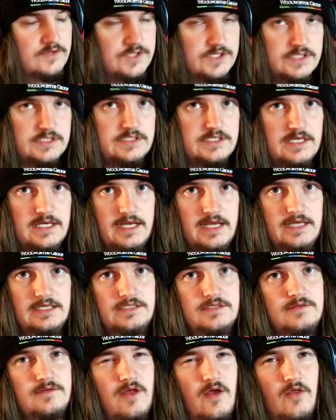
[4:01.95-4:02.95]
Just a
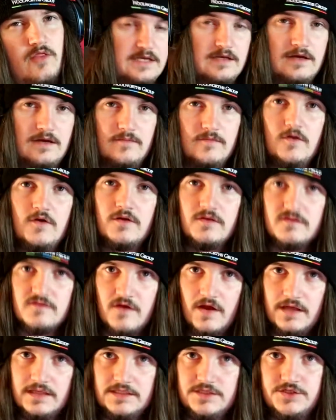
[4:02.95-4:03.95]
guess. I'm not
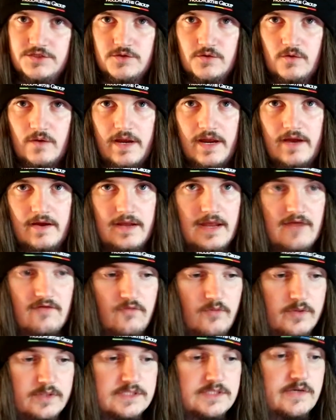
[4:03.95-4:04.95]
entirely sure how
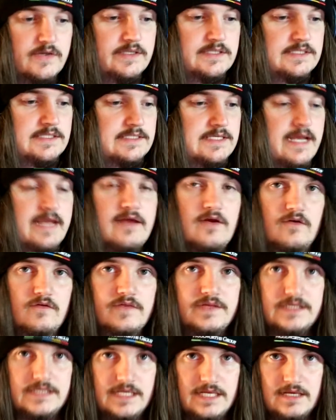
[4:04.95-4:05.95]
everyone's going to take
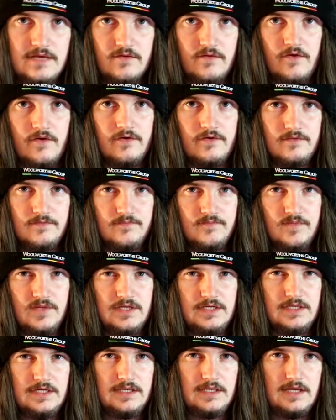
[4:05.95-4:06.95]
on this hero,
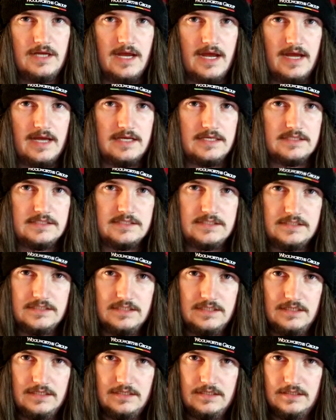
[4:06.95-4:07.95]
as
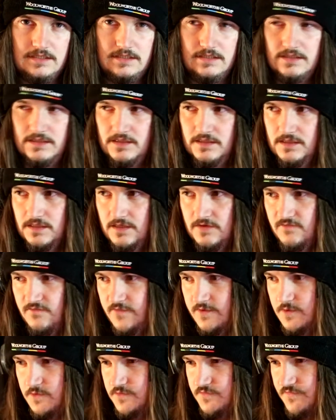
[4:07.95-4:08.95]
it
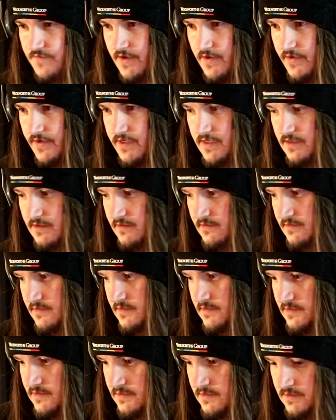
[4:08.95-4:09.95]
feels very
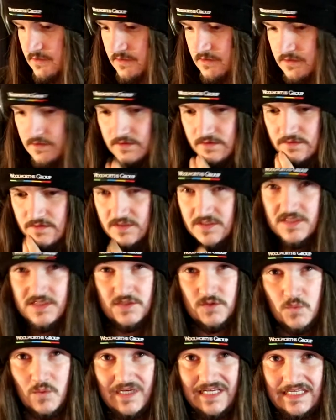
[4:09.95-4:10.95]

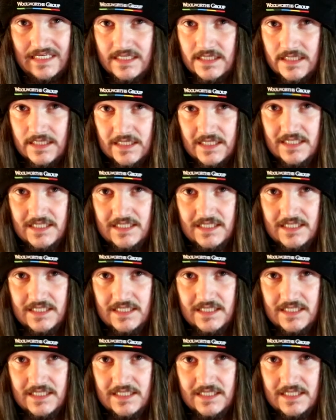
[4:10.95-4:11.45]
swingy.